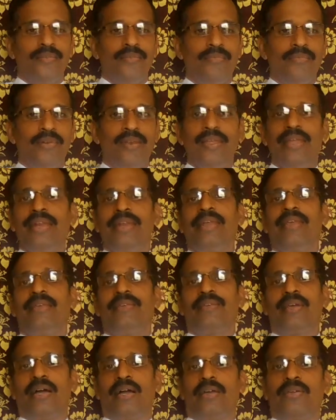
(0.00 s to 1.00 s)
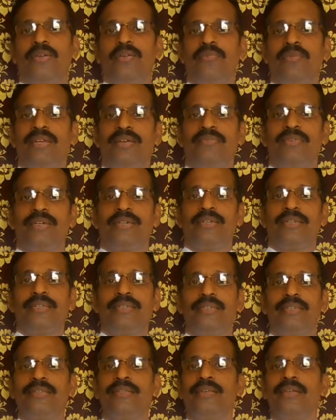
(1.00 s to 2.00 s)
lady's argument
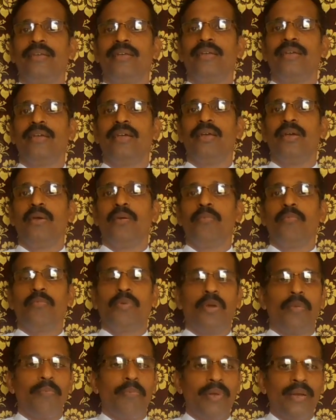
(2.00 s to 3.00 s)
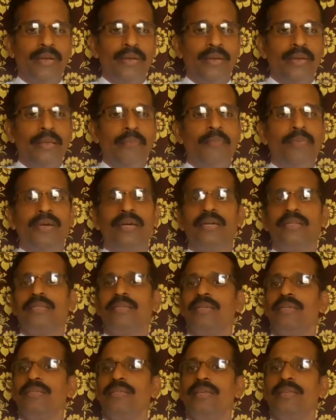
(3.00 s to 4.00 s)
was property
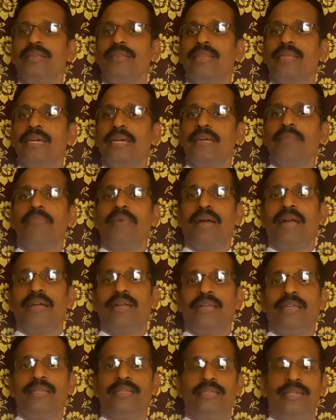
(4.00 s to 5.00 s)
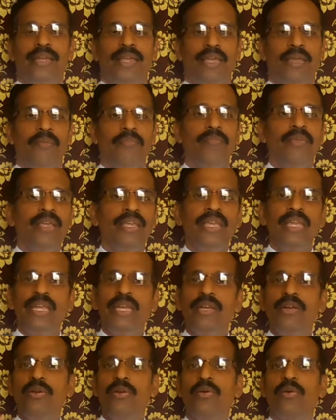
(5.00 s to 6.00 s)
purchase in third party's name
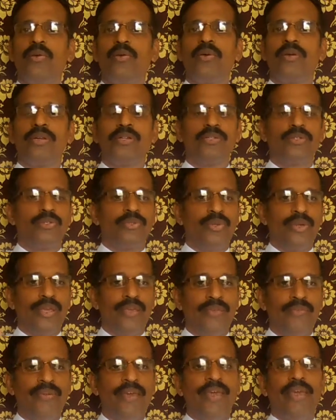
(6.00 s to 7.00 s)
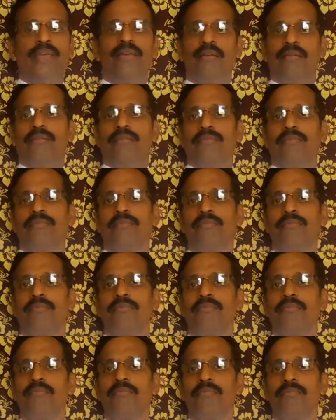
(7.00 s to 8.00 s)
in order to evade
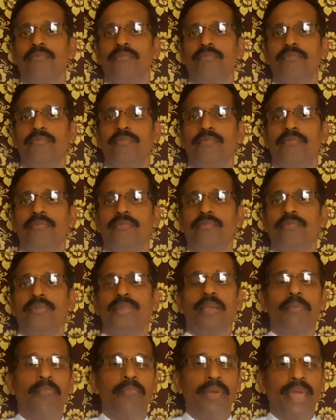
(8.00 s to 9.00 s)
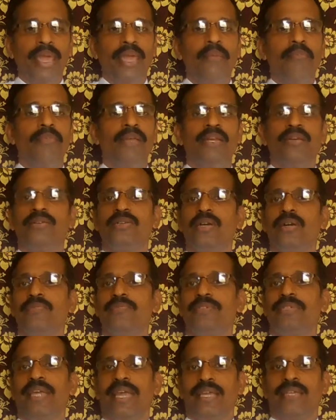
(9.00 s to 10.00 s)
the payment
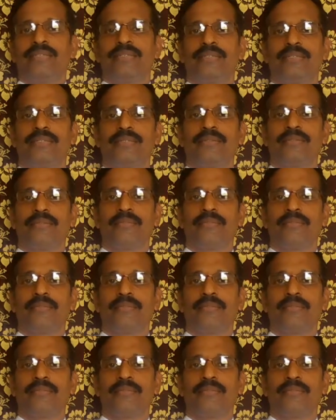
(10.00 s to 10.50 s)
of tax.